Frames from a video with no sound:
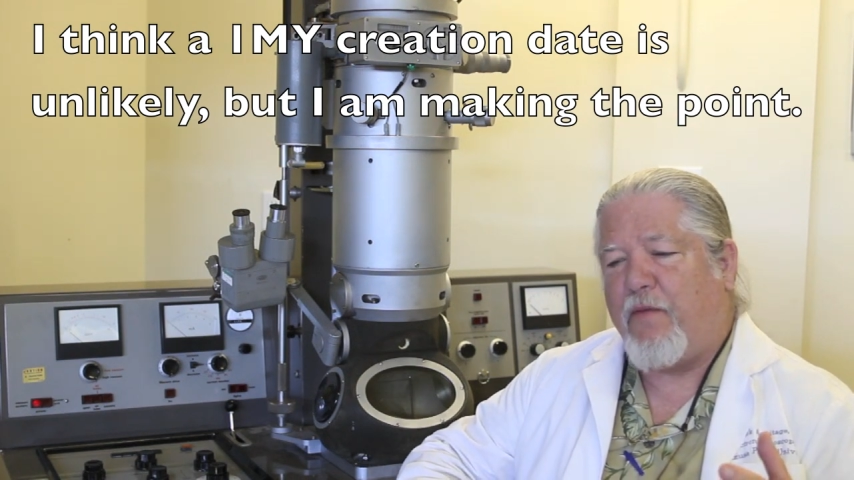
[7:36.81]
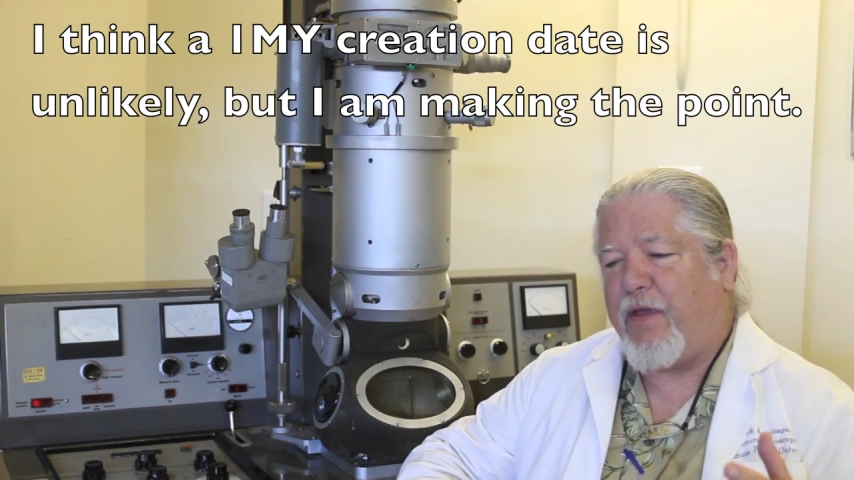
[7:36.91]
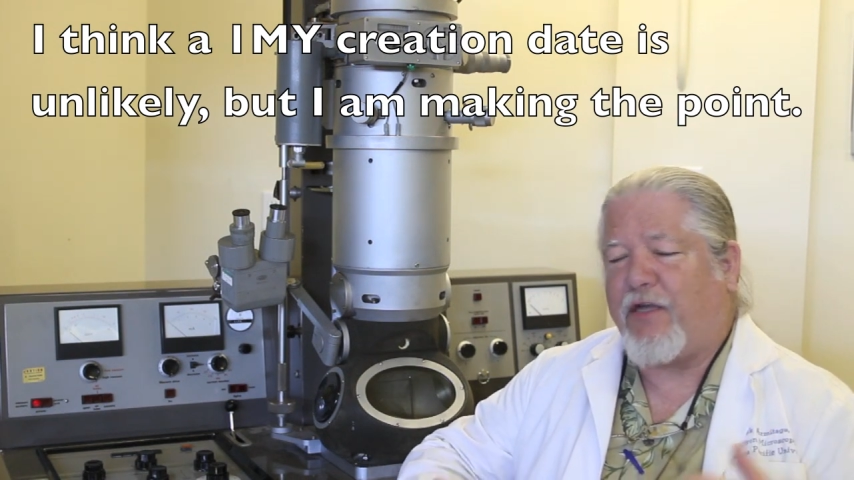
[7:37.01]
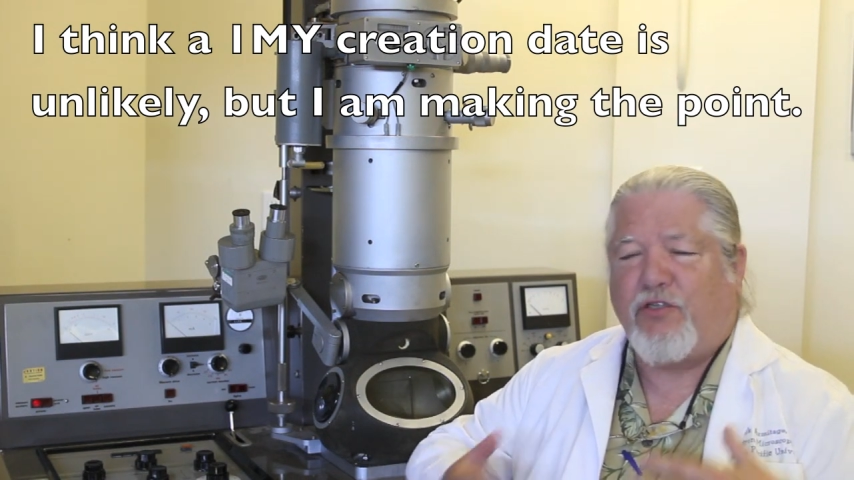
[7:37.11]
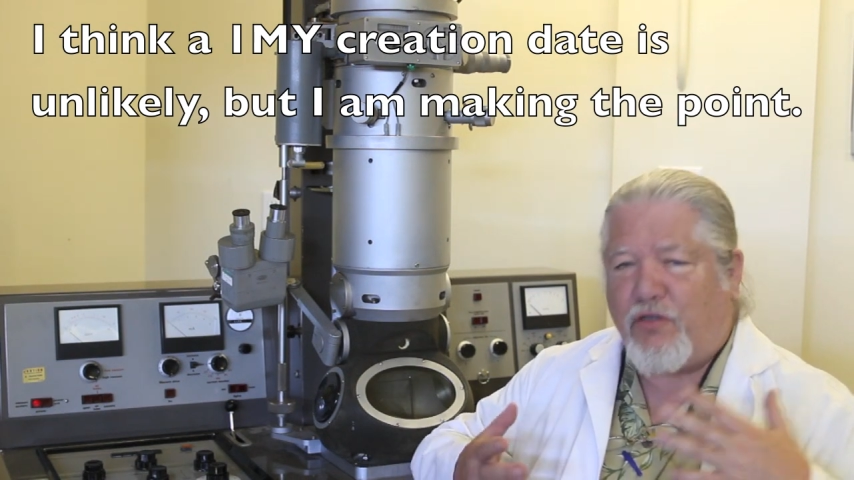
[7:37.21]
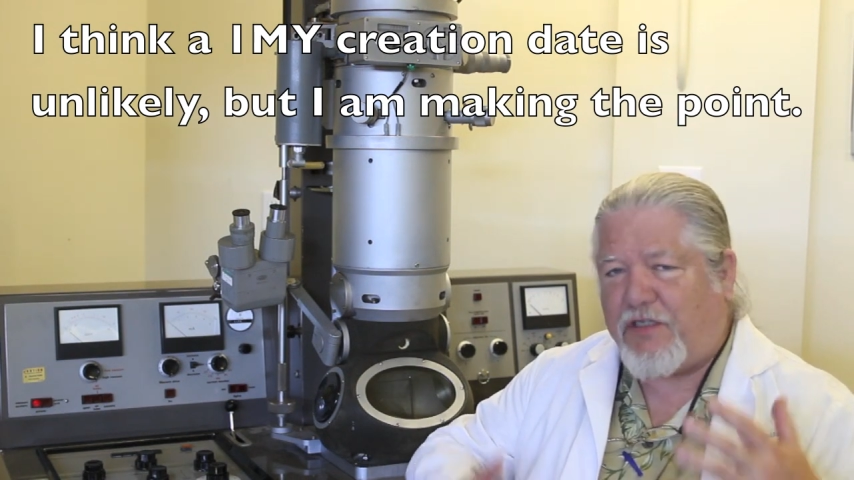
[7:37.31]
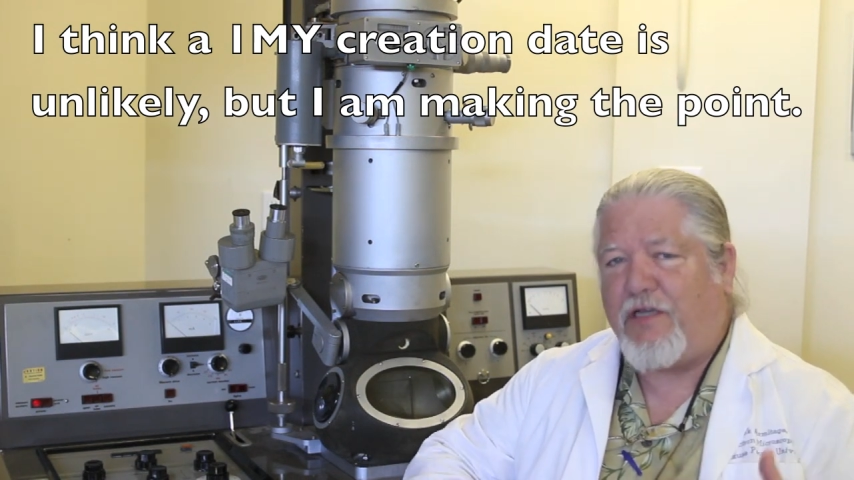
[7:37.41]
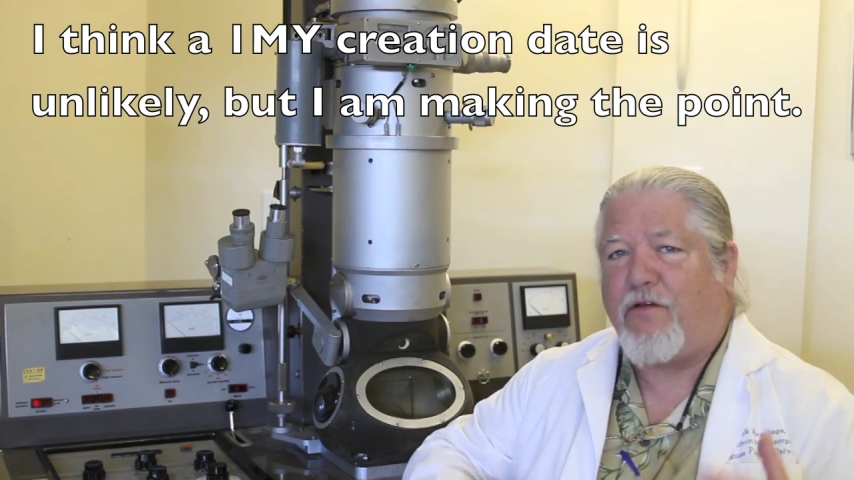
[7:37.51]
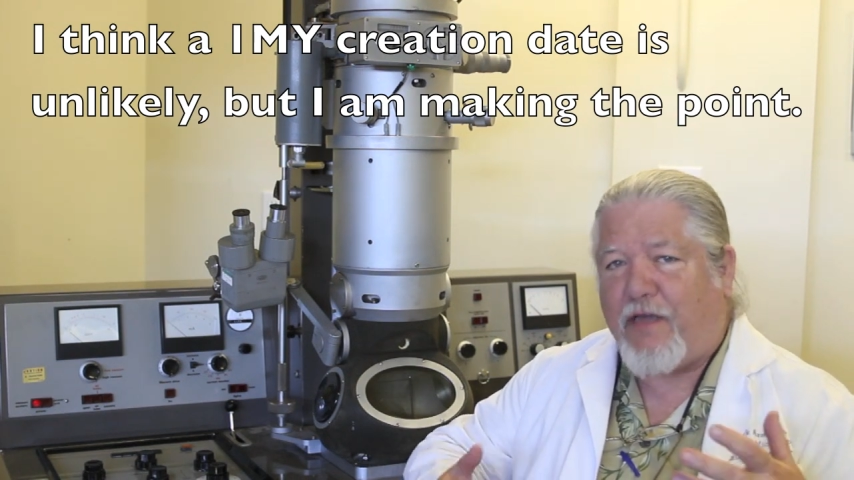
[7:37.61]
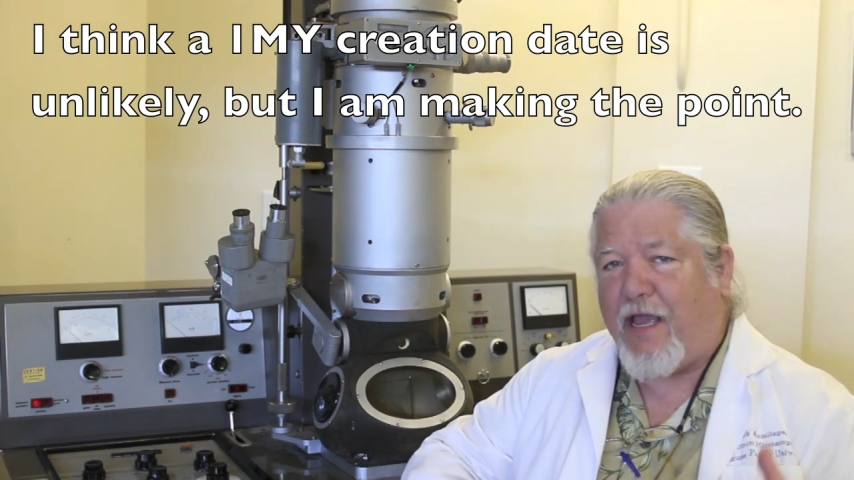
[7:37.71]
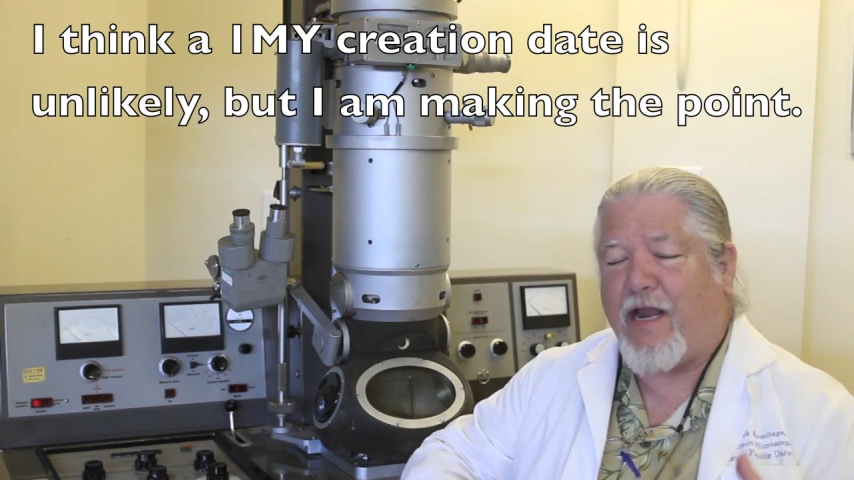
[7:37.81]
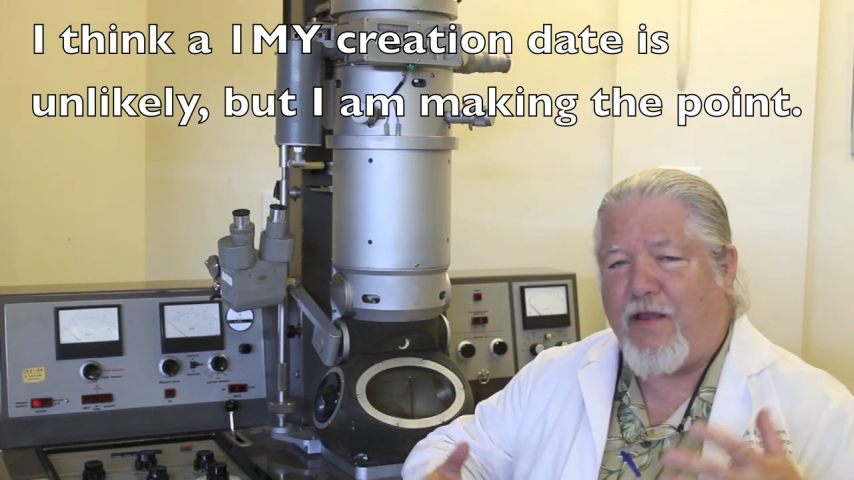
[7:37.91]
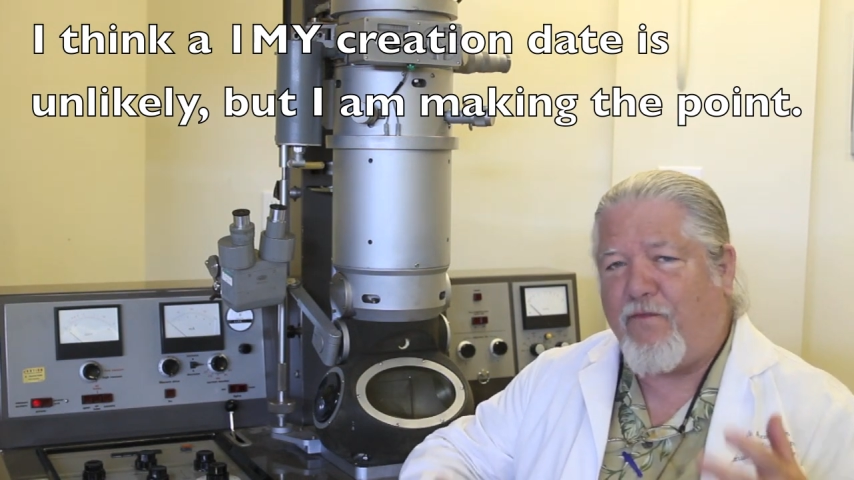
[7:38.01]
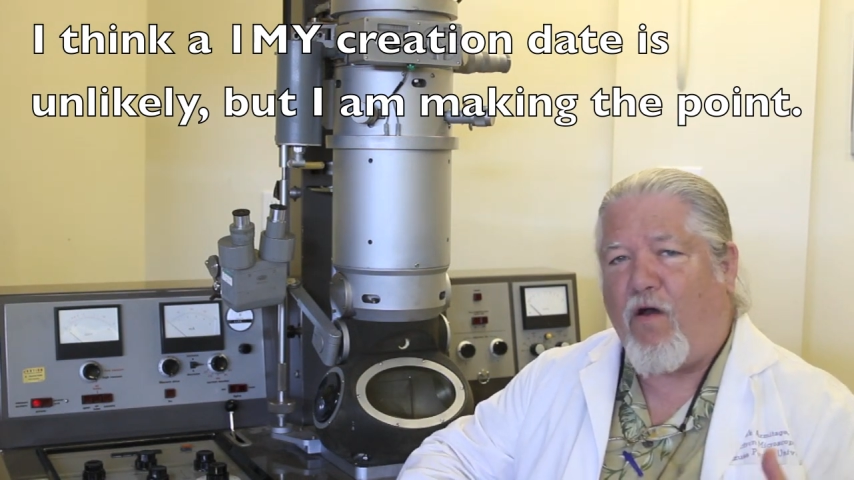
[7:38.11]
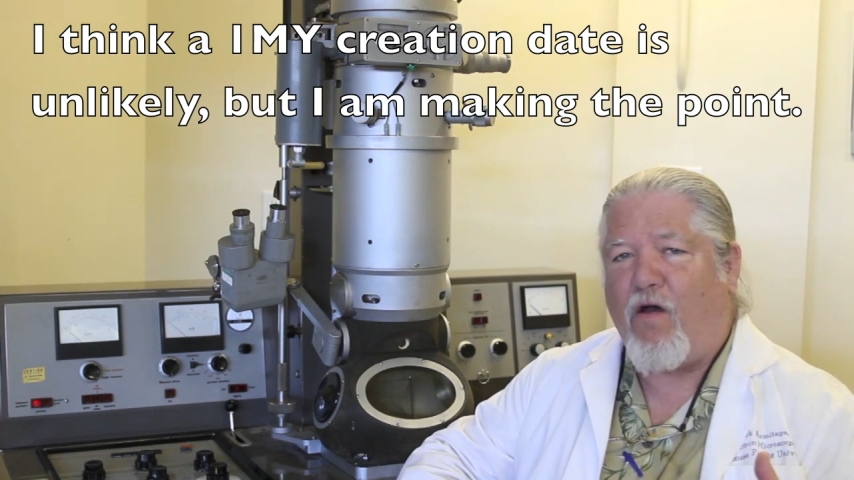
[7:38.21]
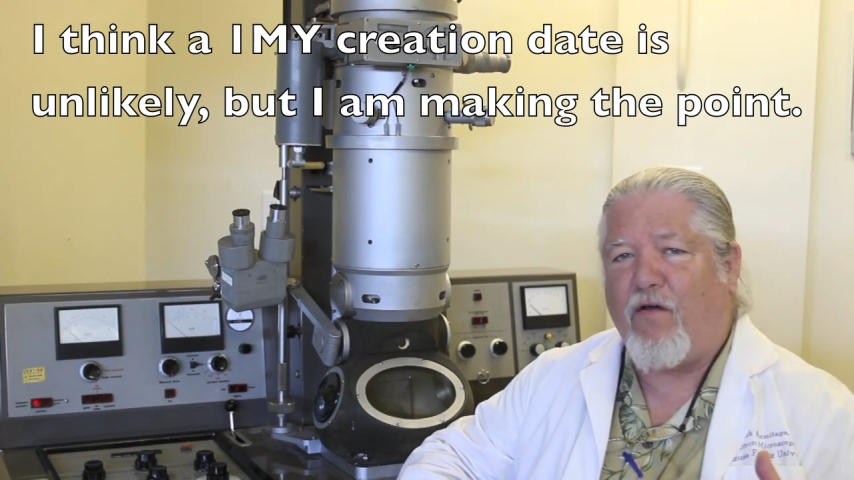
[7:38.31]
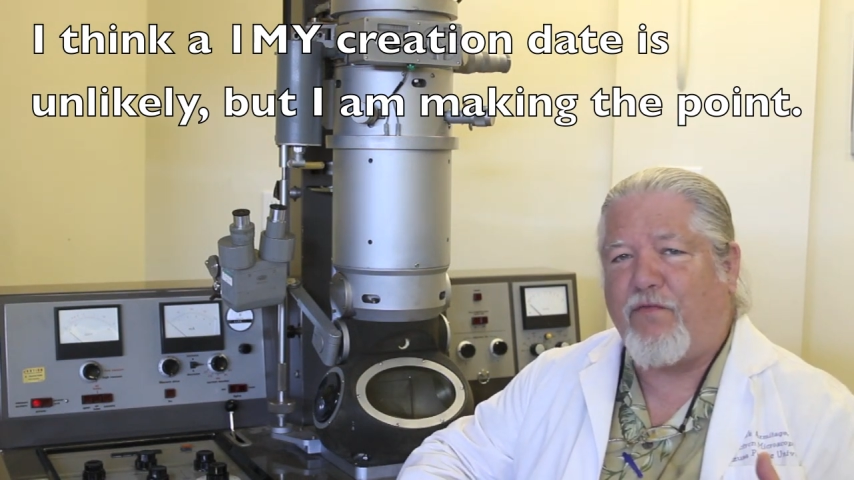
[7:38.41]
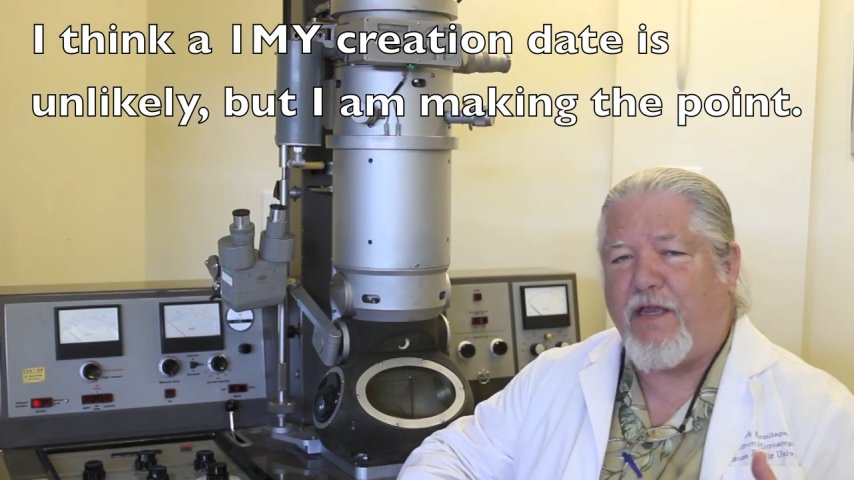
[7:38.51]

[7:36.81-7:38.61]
because you still can't evolve